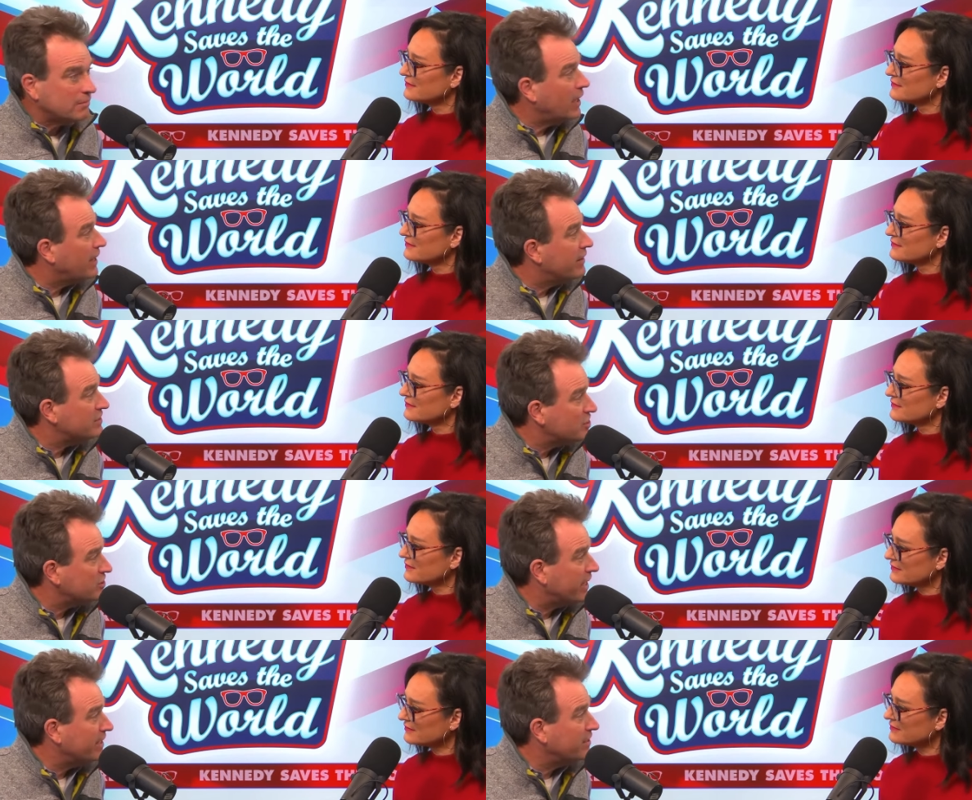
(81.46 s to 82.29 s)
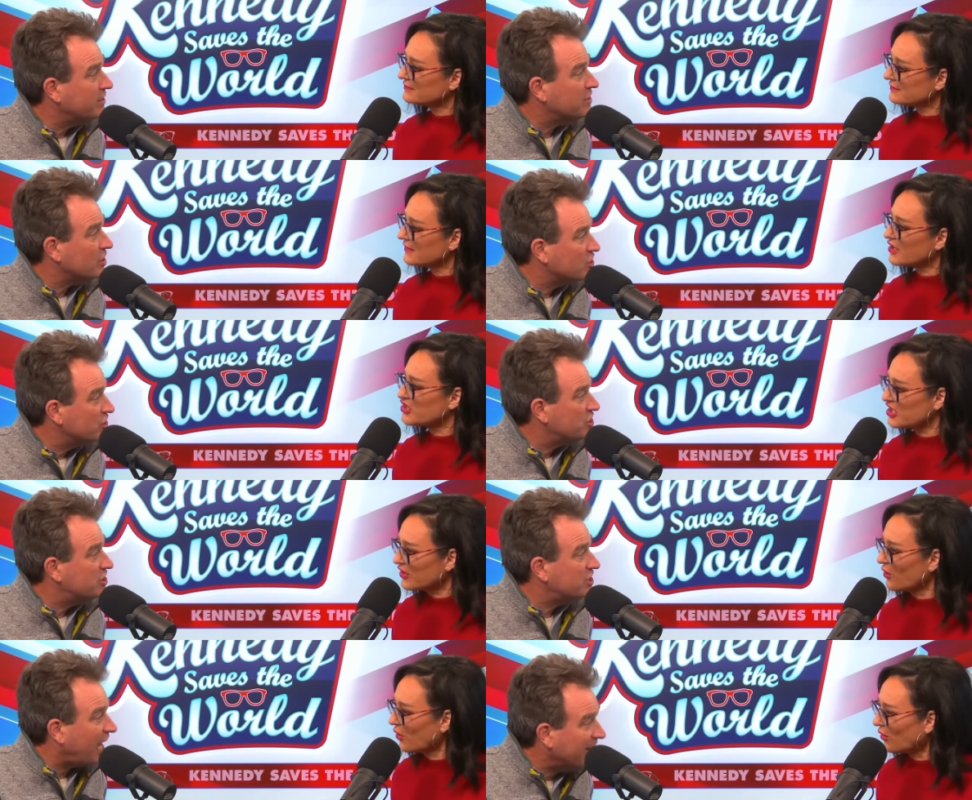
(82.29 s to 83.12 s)
Speaker 1: This is a a
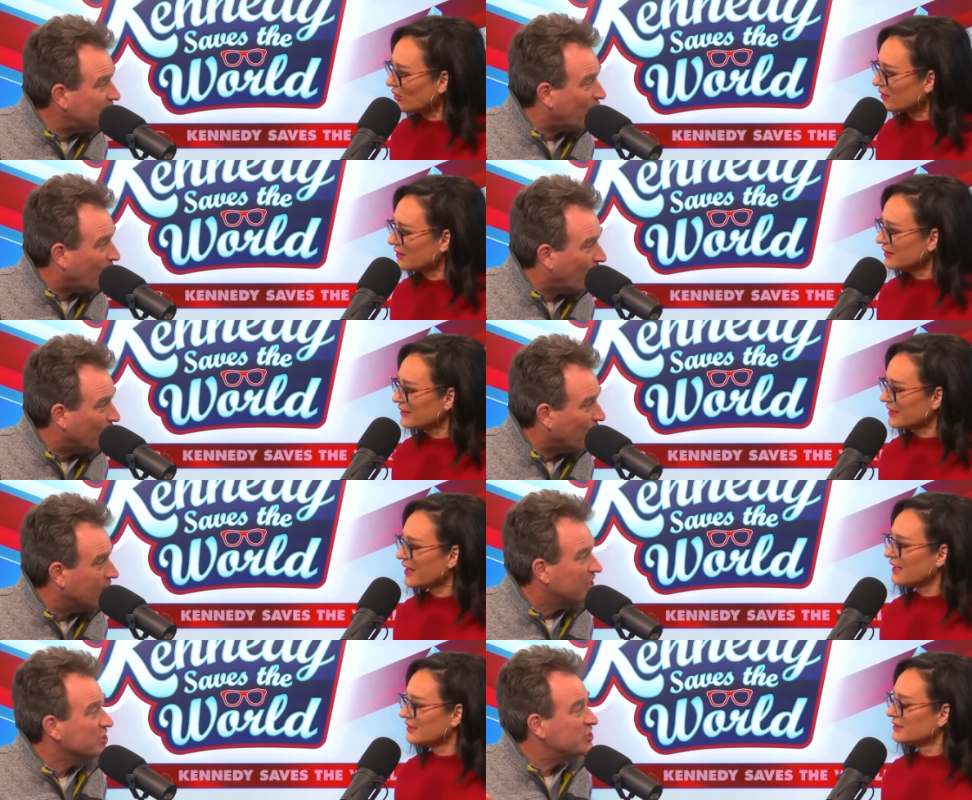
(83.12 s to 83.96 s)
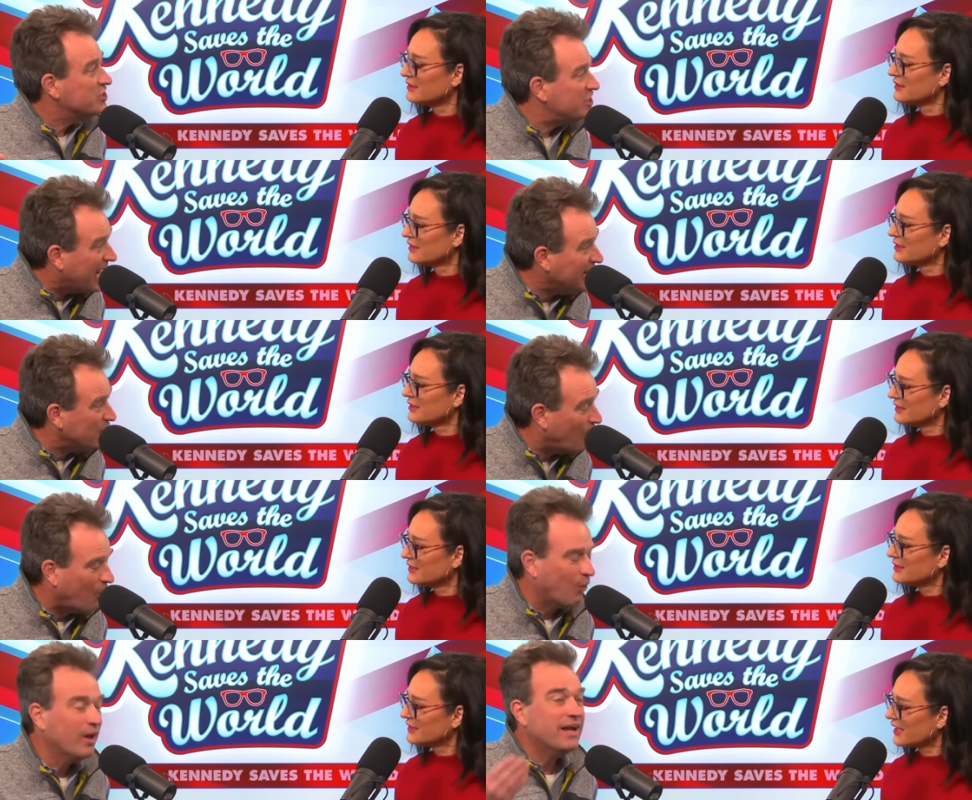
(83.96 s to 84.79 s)
hole. Yeah.
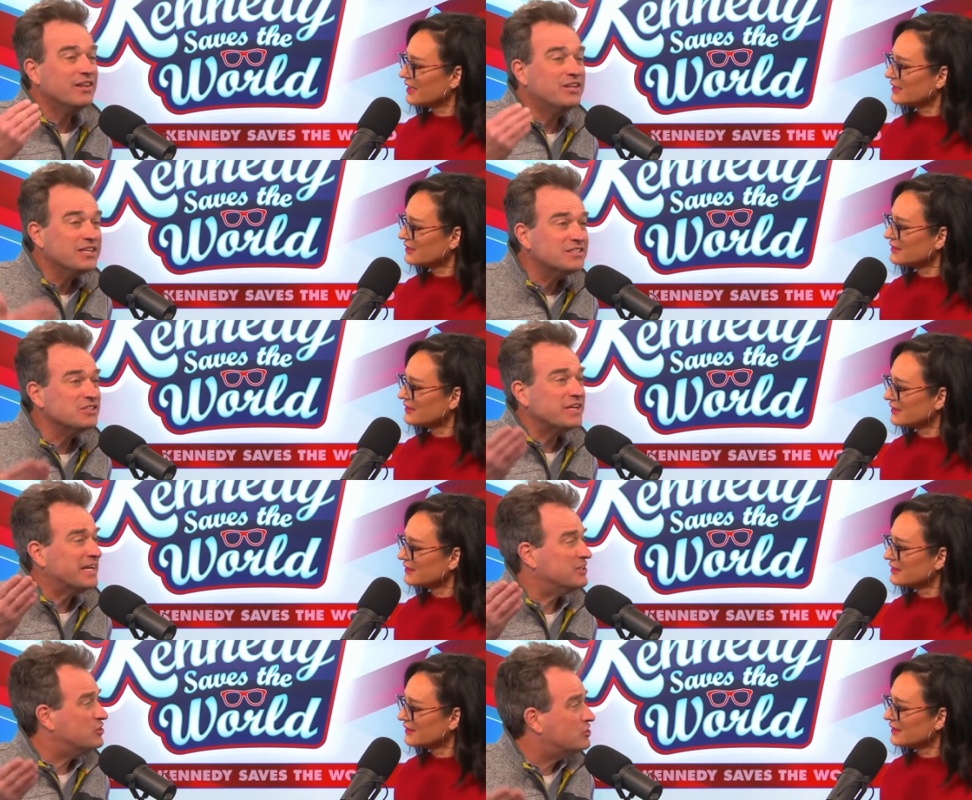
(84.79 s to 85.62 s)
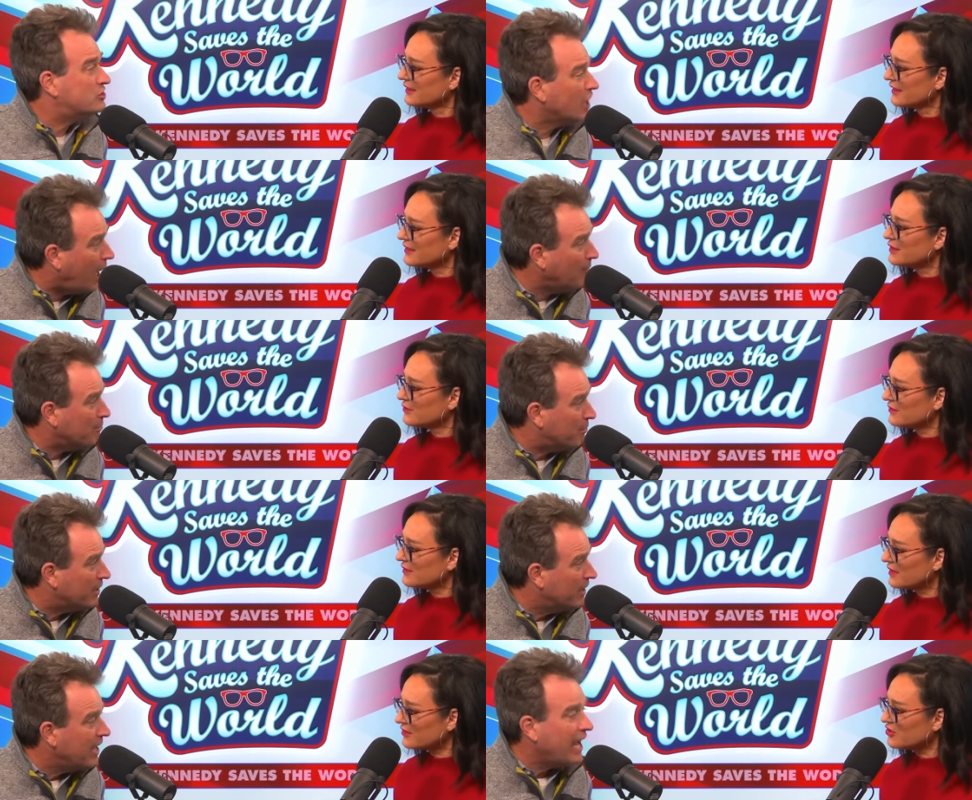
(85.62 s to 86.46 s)
Hole. Yeah. This is a dump.
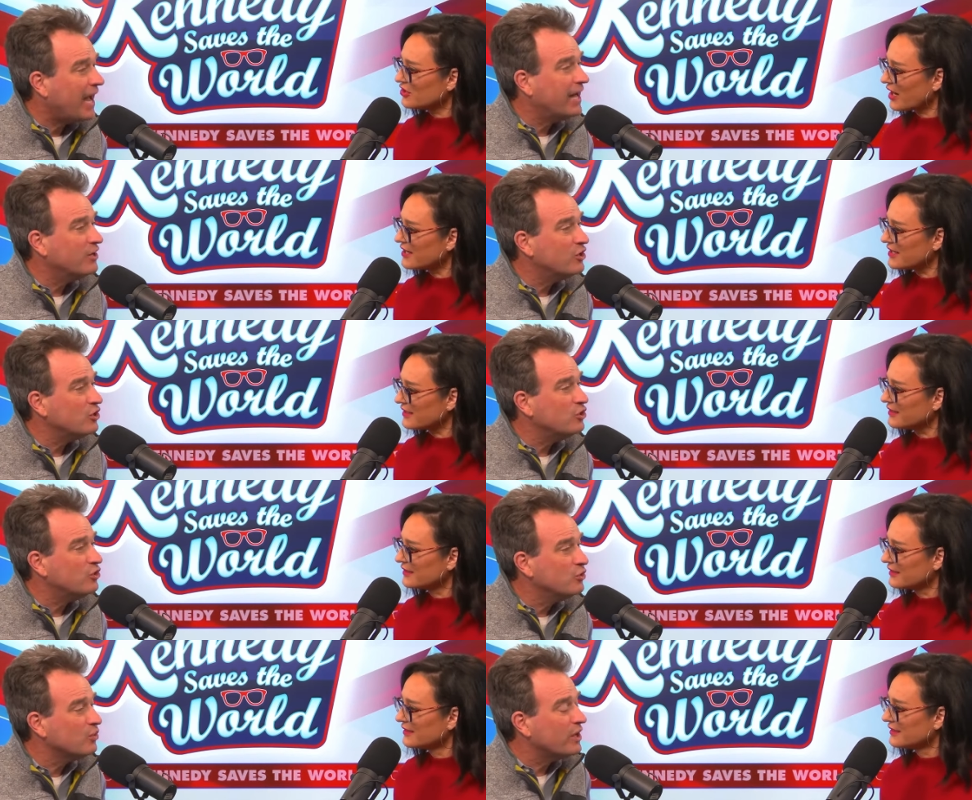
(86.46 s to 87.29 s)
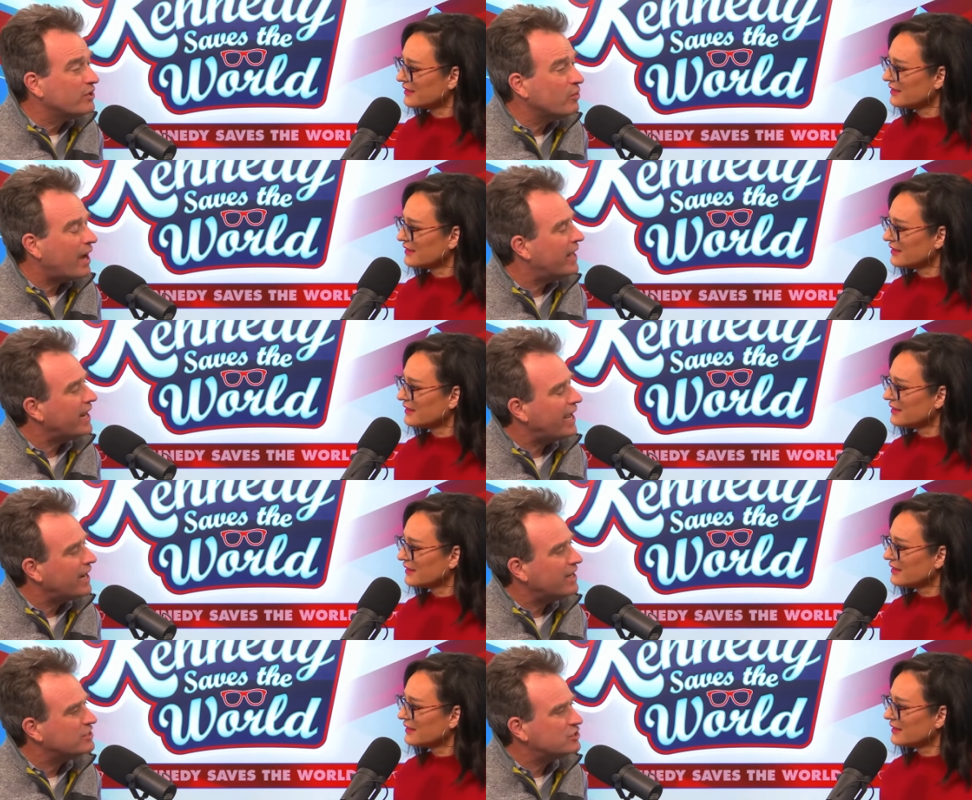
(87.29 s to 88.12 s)
It's you you and and
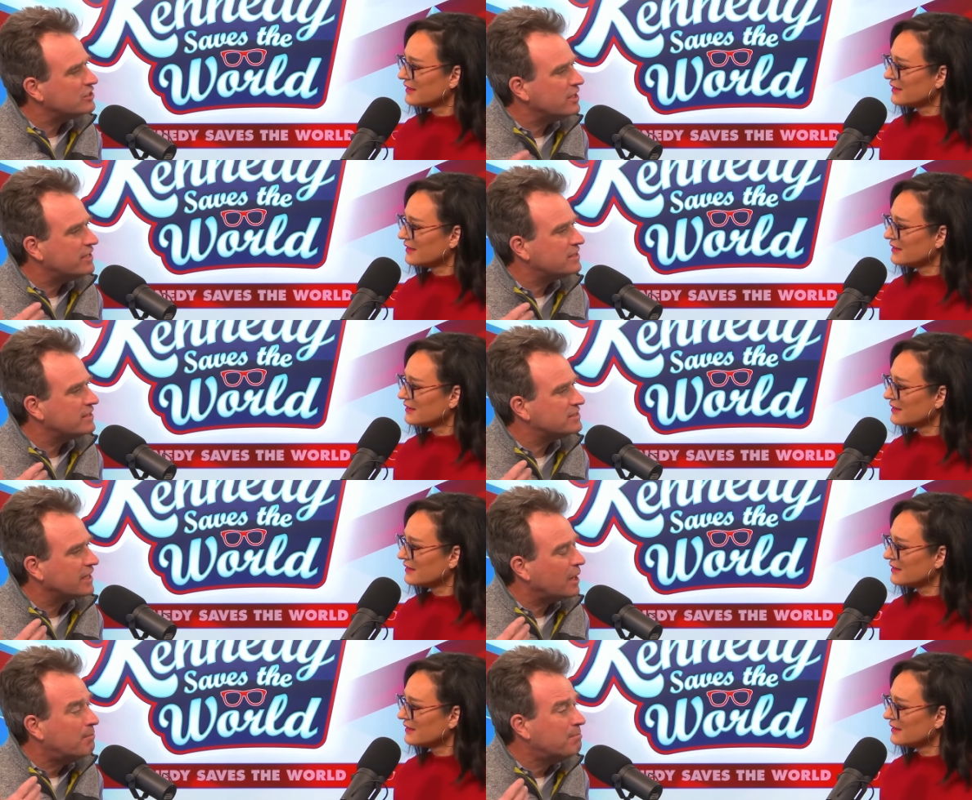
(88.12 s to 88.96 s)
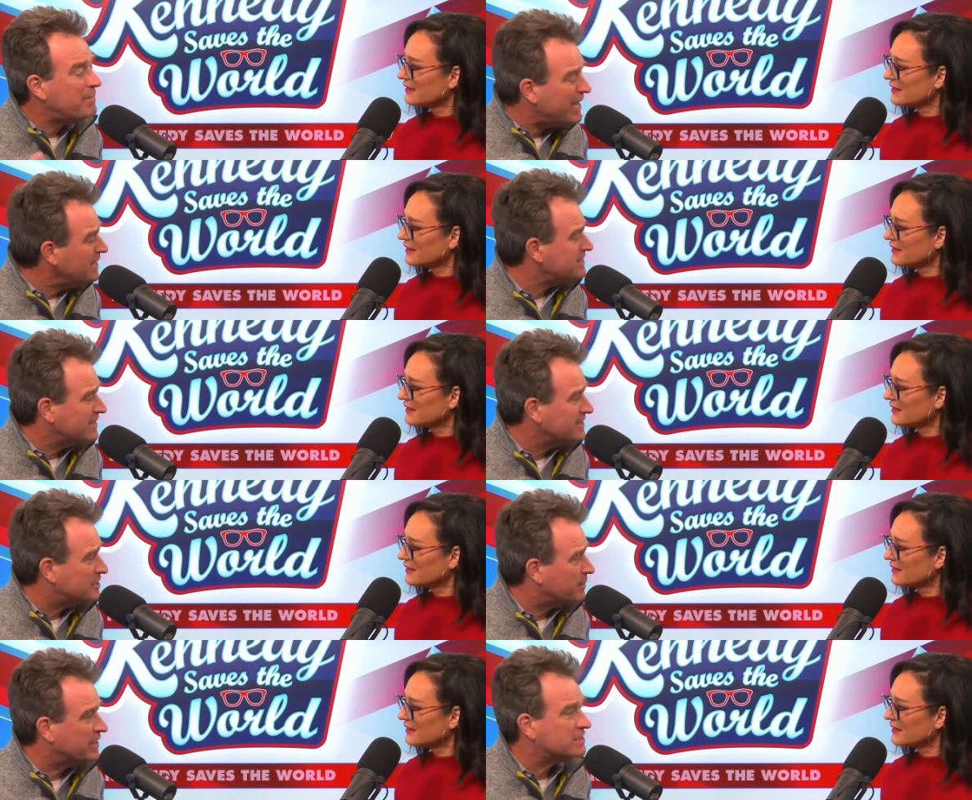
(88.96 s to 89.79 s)
it's, it's, it's like amazing to
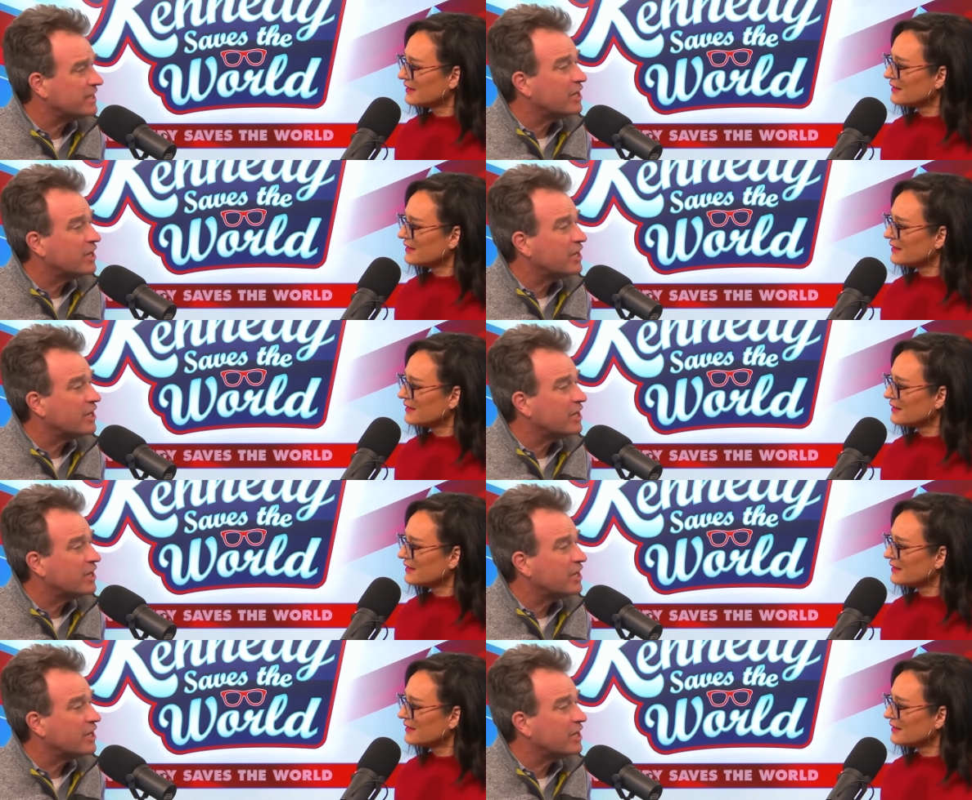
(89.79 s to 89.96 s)
me. It's like